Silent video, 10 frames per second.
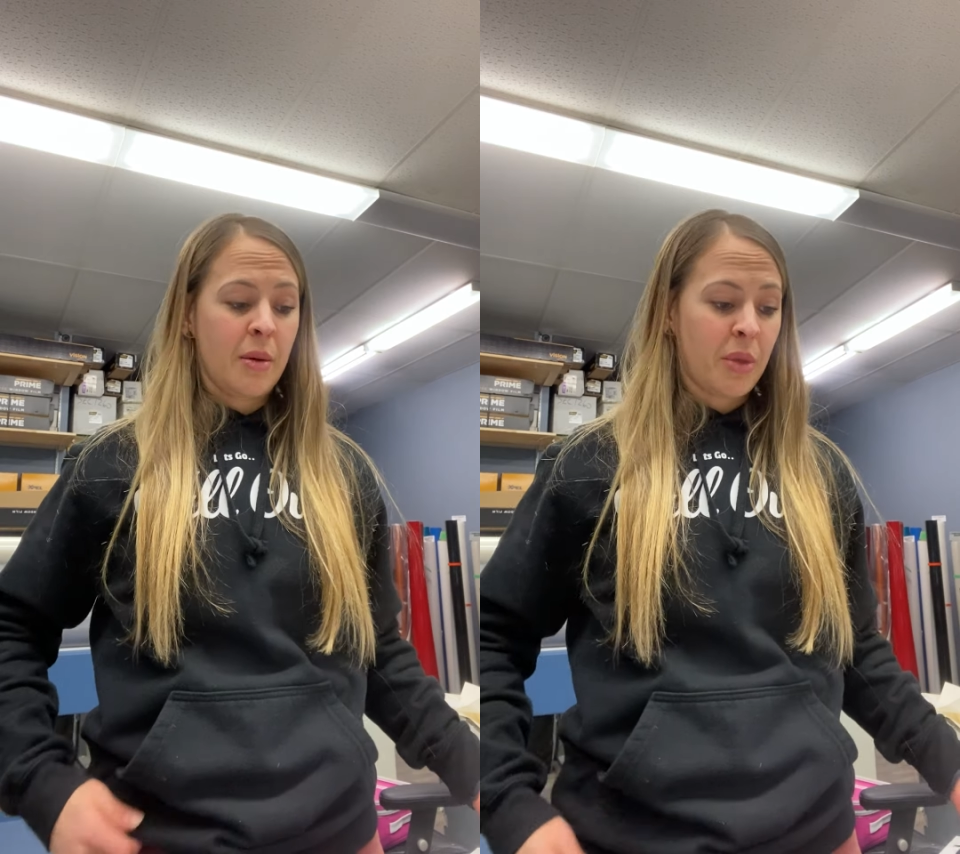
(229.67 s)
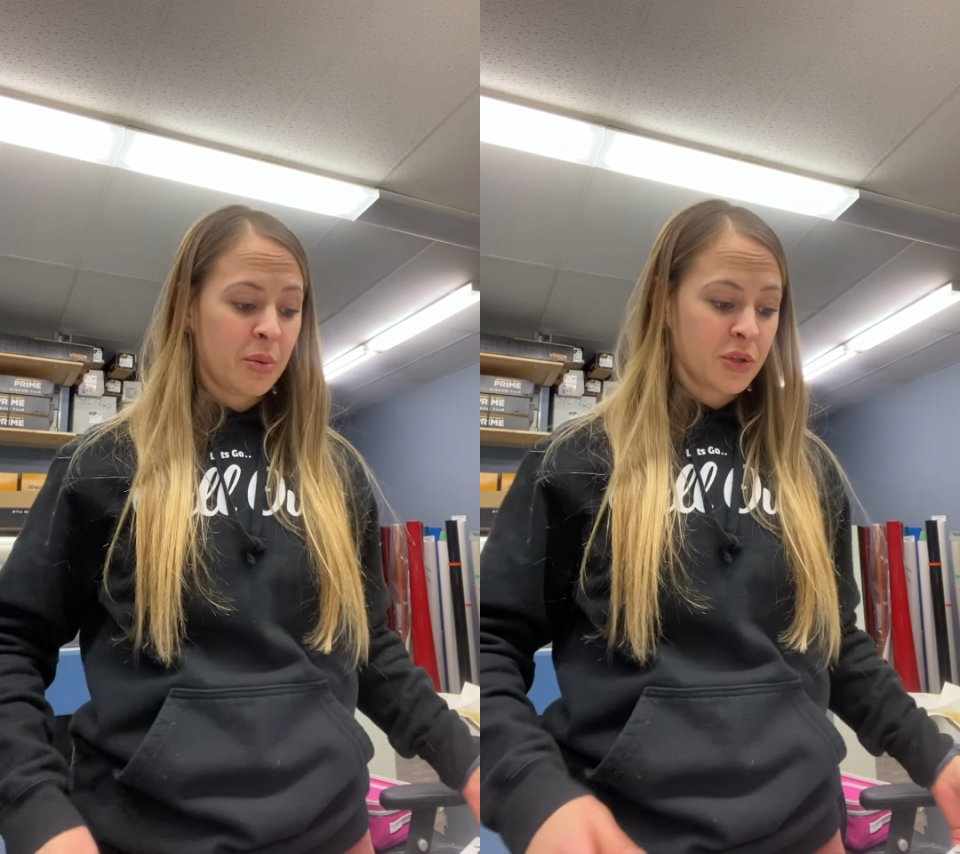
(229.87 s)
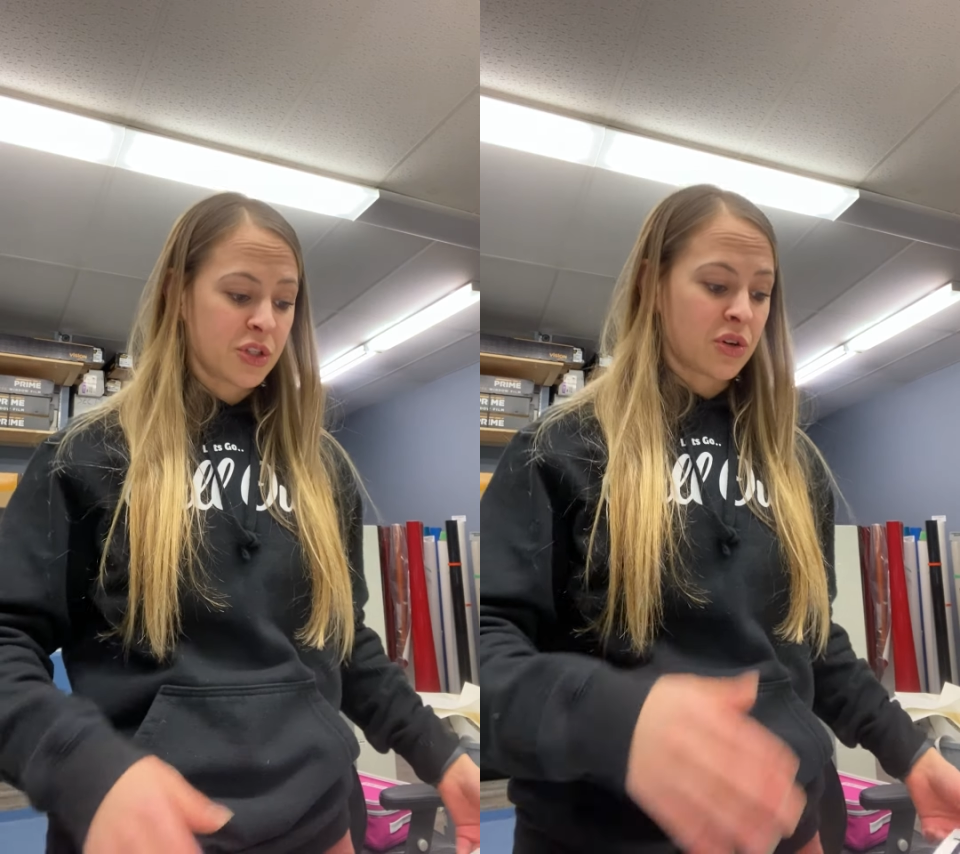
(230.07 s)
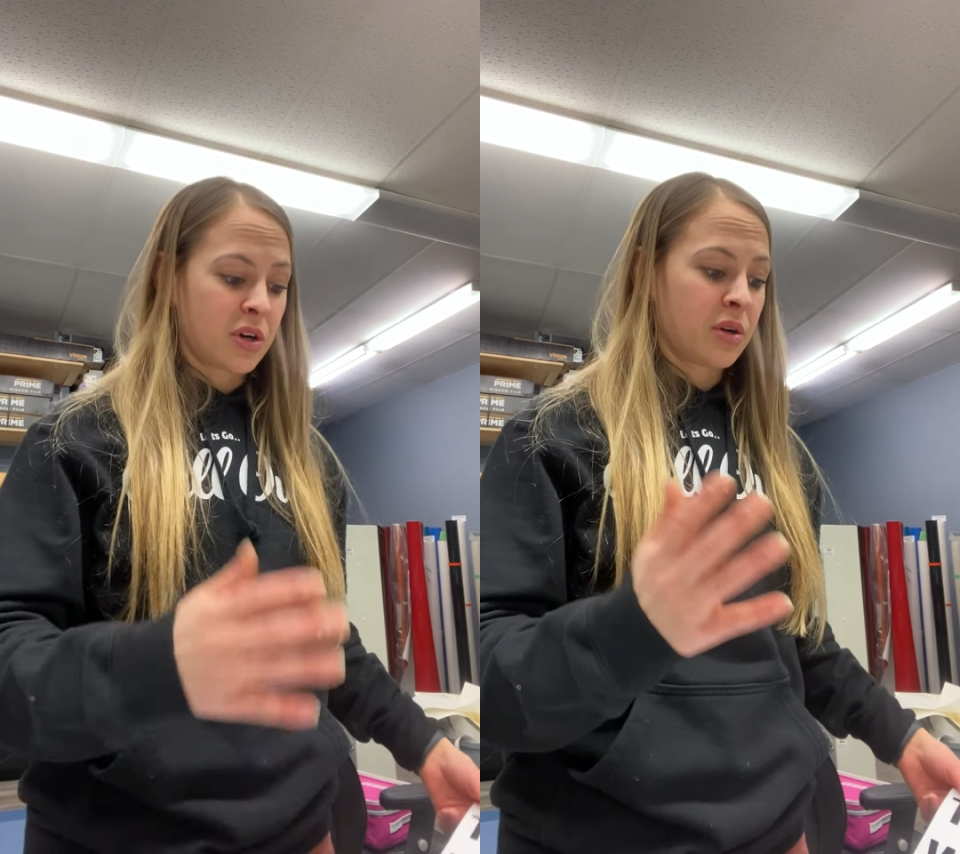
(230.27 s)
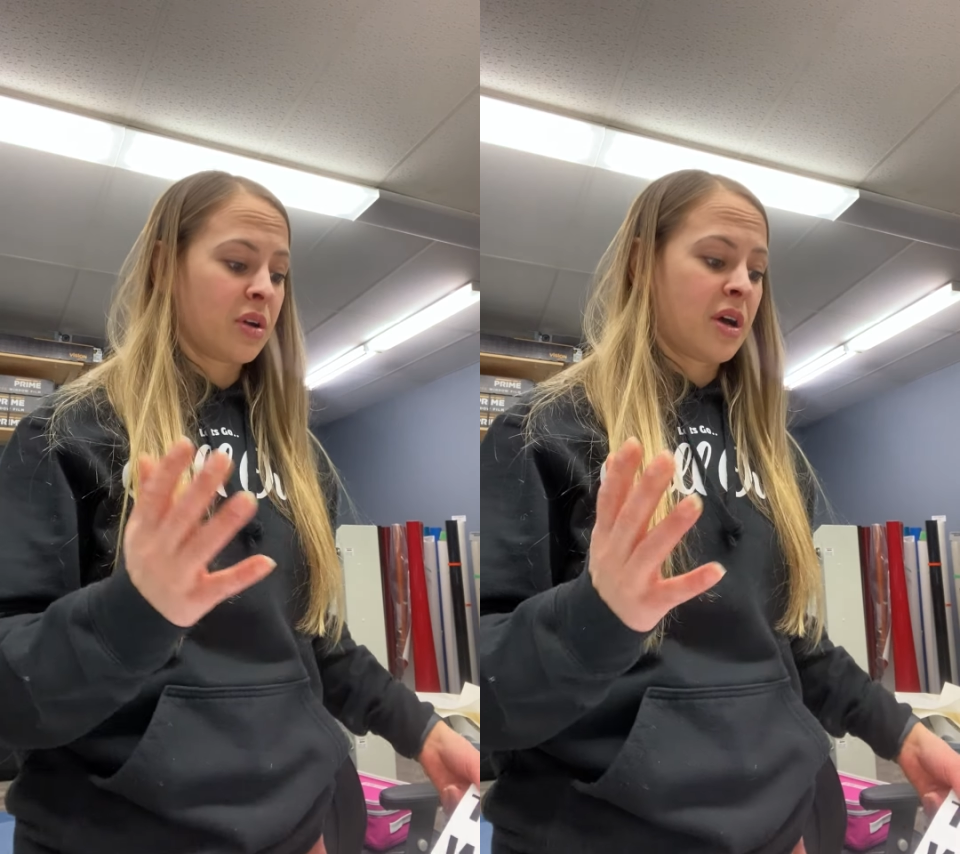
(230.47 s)
bubbles
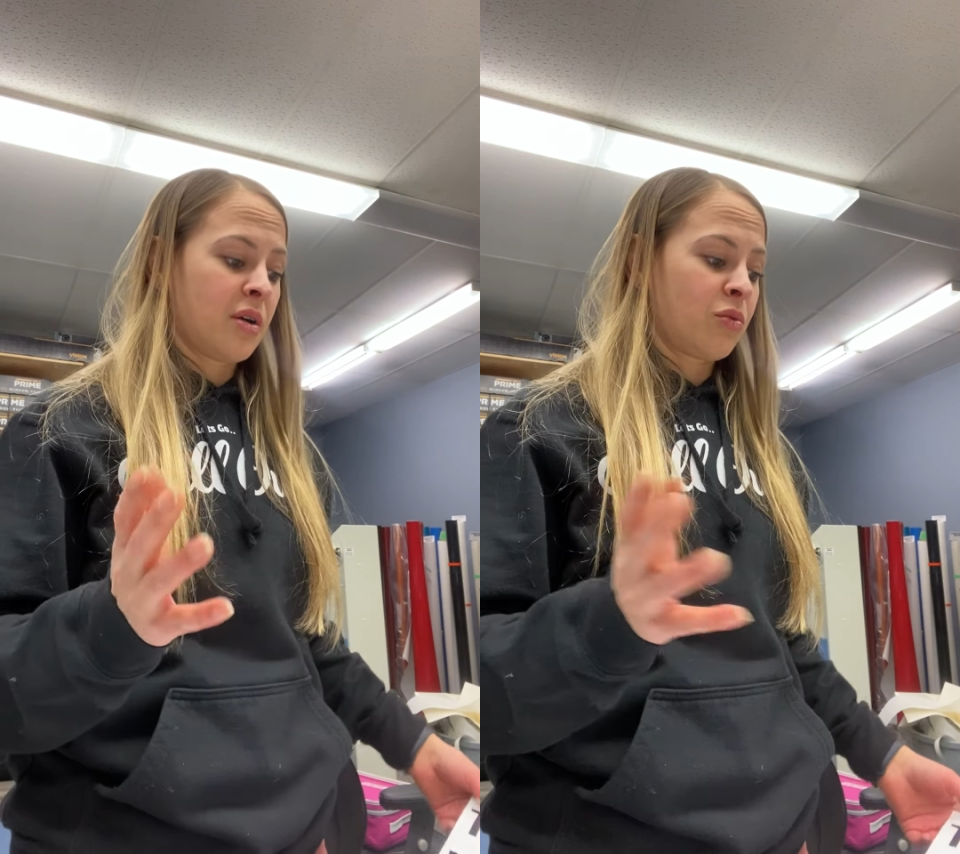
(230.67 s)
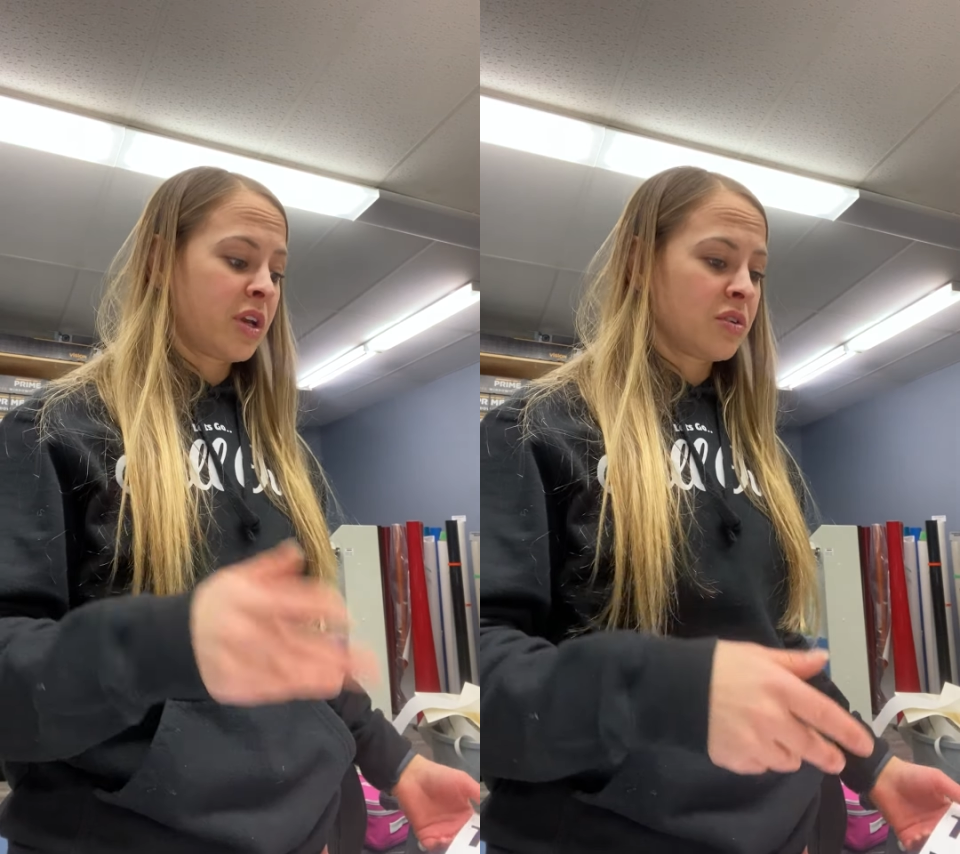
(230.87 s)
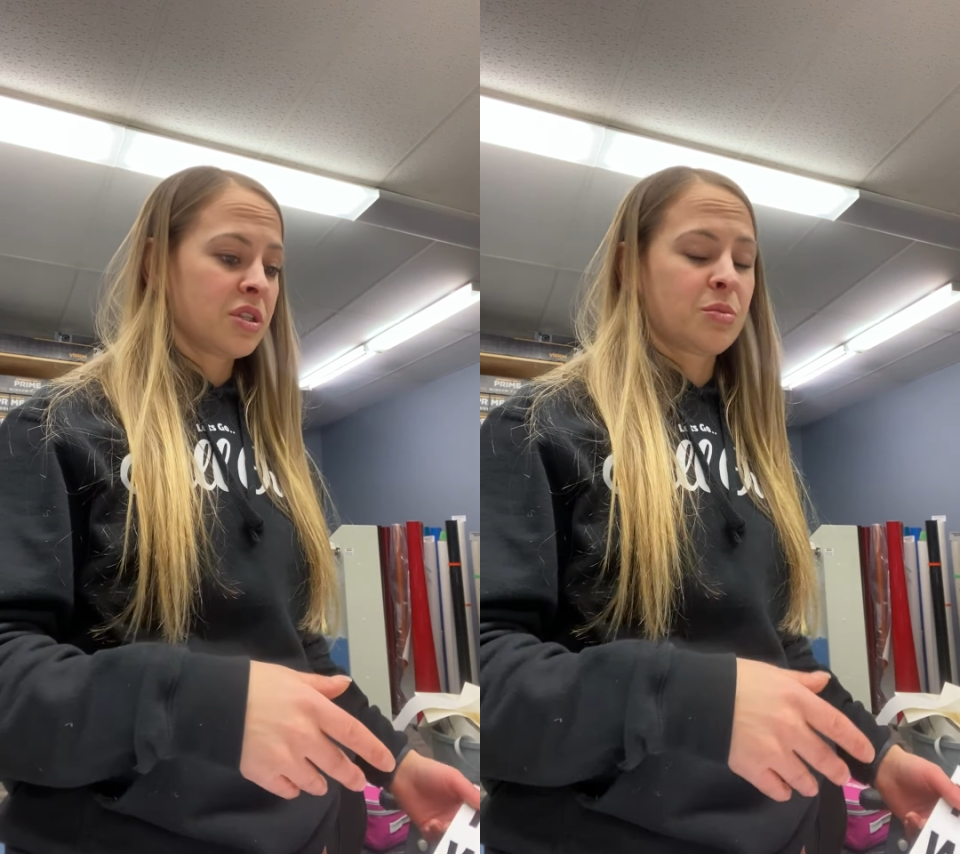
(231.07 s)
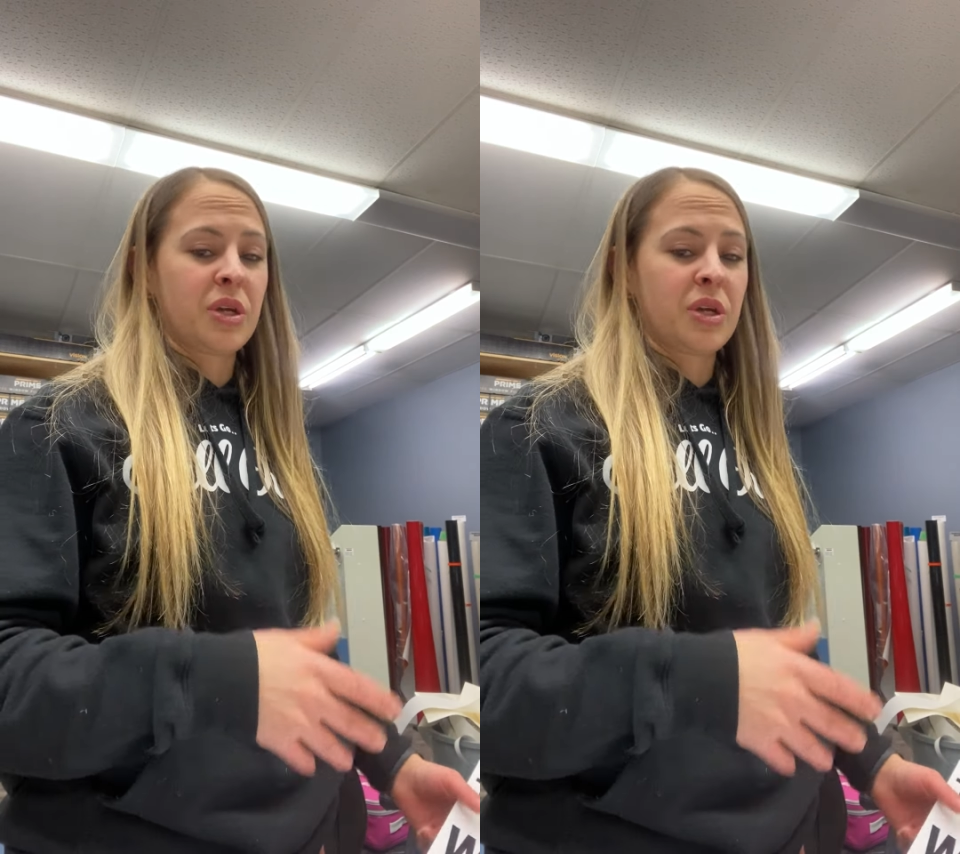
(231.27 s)
or wrinkles,